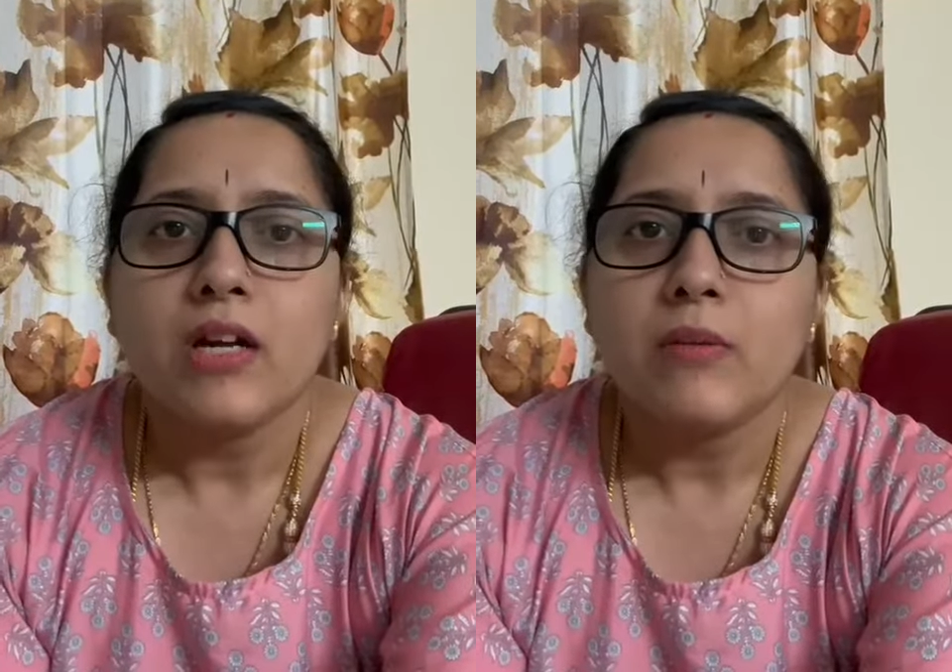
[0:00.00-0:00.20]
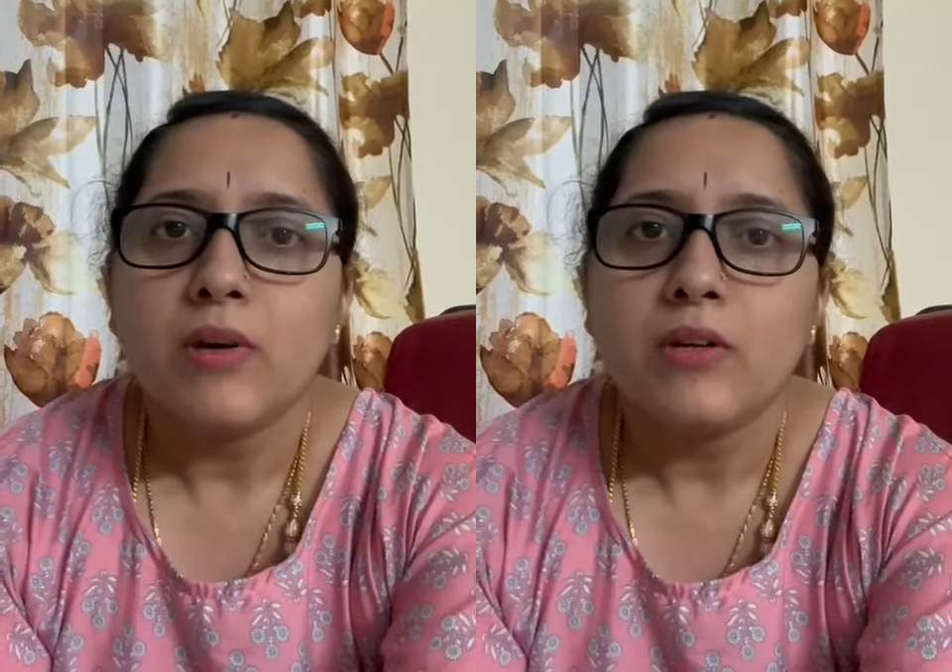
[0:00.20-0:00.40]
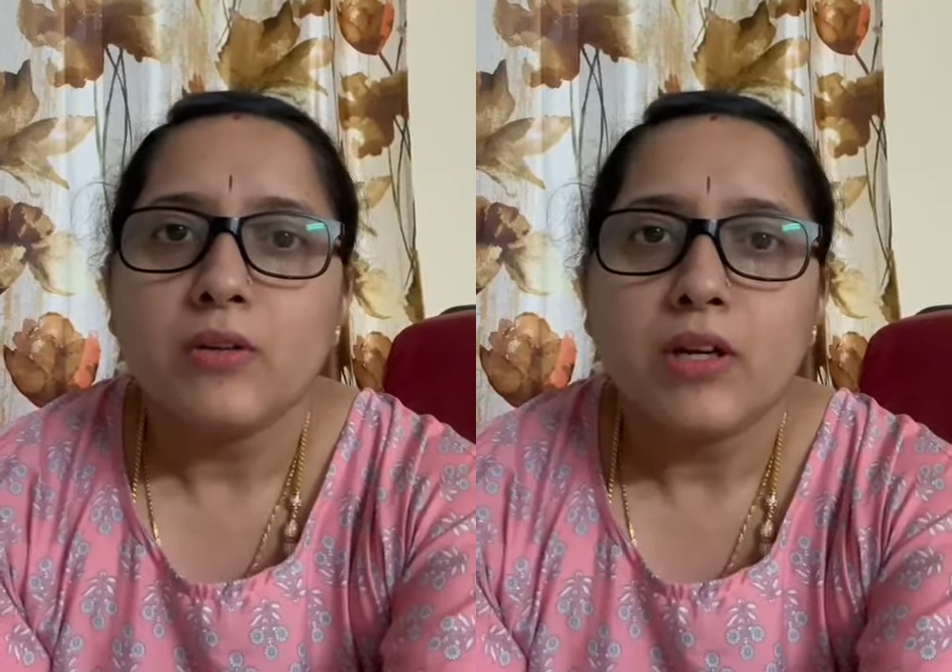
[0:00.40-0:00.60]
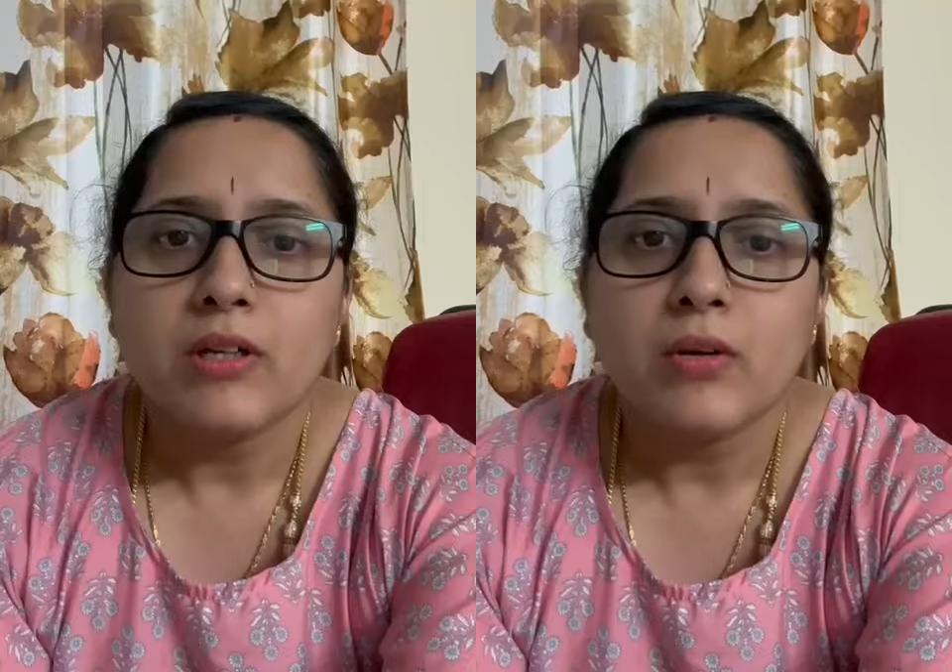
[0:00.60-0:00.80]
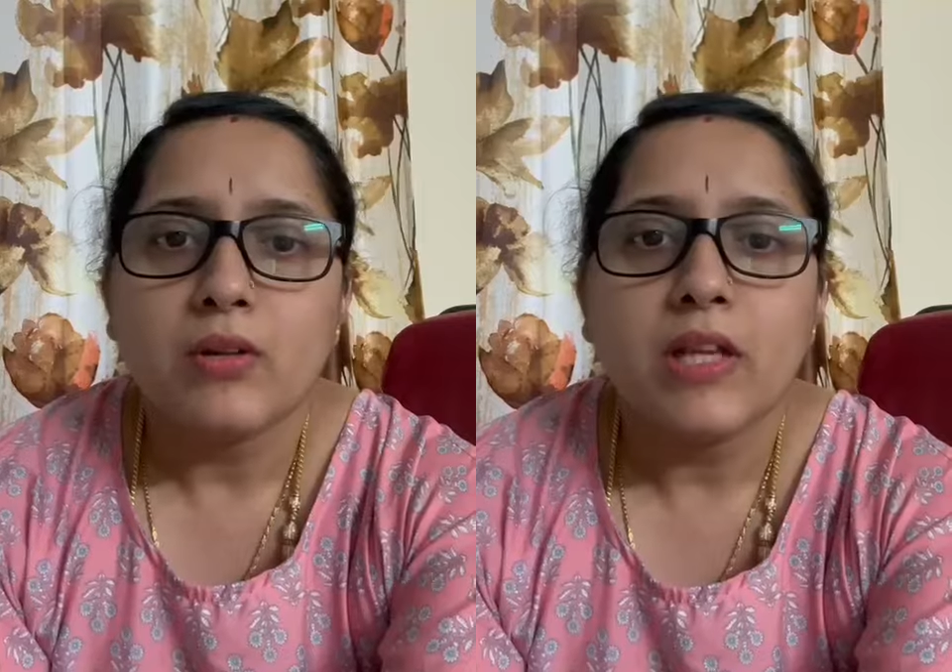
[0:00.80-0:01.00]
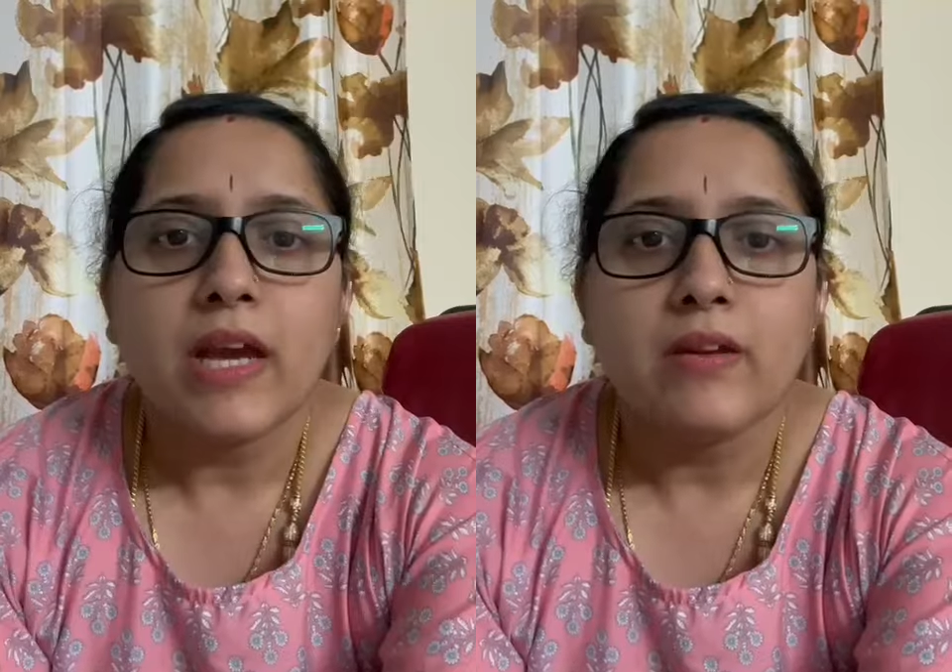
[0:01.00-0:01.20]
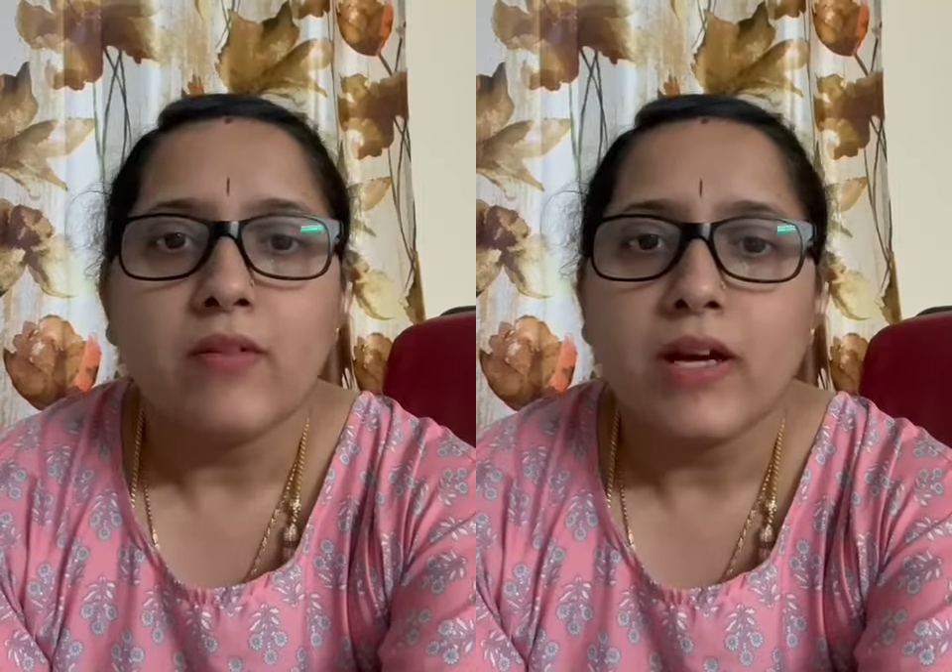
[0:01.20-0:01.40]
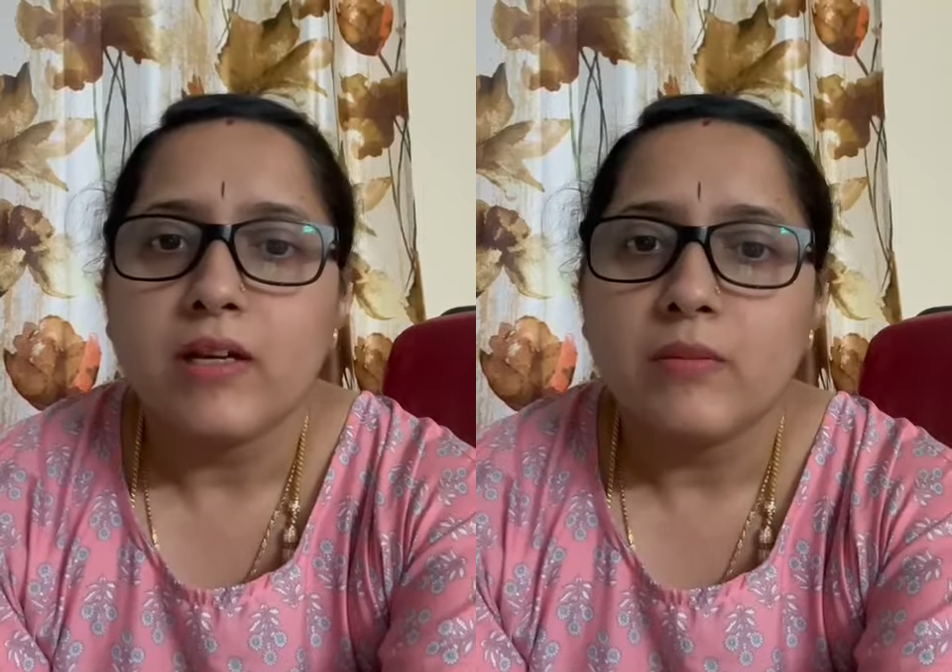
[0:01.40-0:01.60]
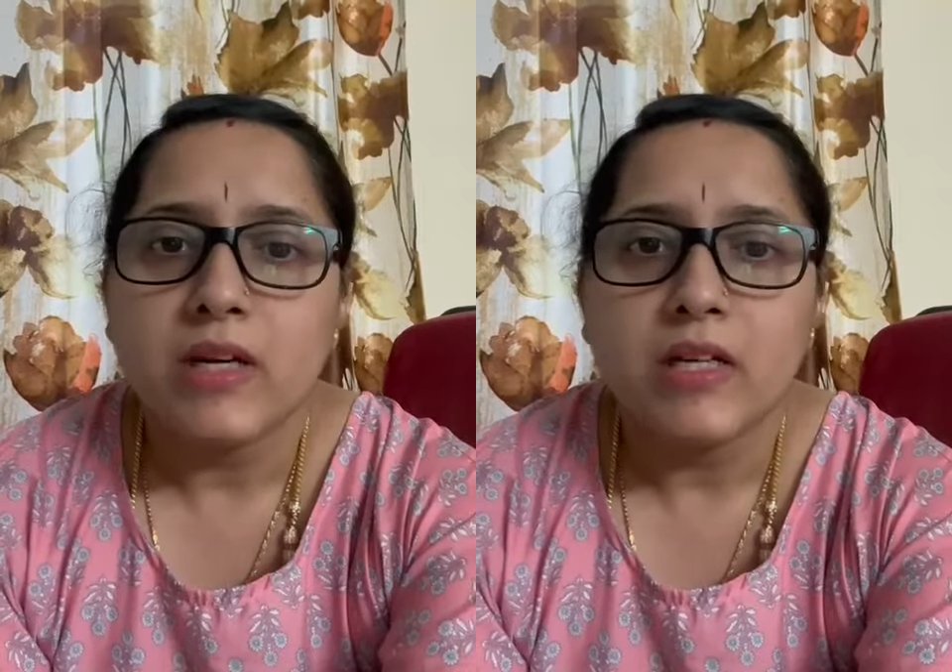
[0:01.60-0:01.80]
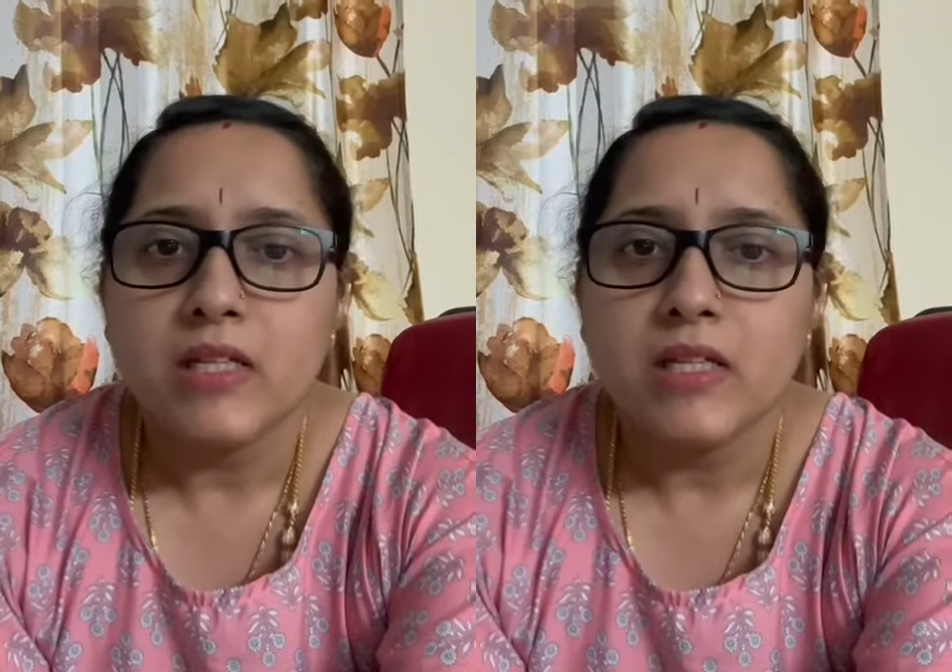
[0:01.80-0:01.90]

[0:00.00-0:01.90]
able to control the environmental